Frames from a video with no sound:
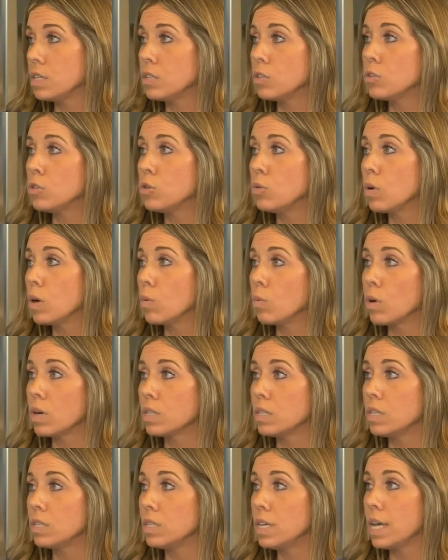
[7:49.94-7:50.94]
this is who I
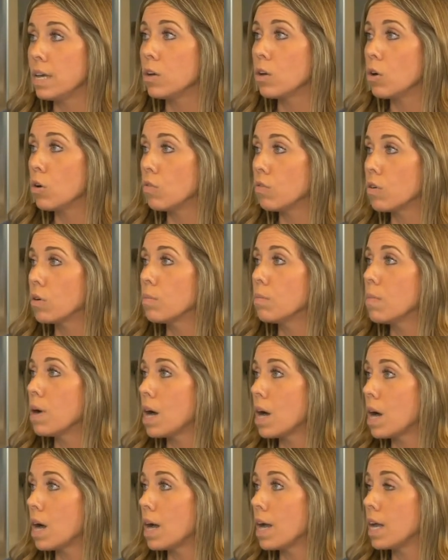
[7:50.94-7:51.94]
want to take over
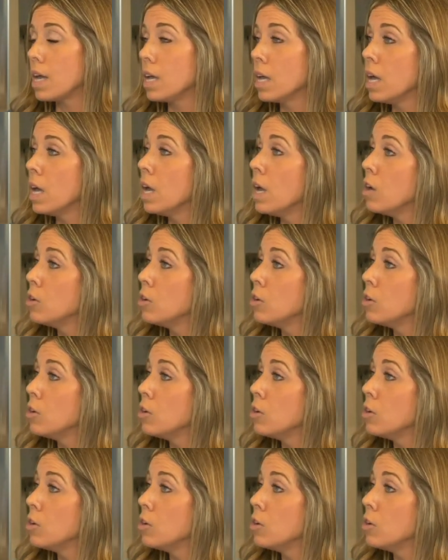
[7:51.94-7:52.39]
my ah.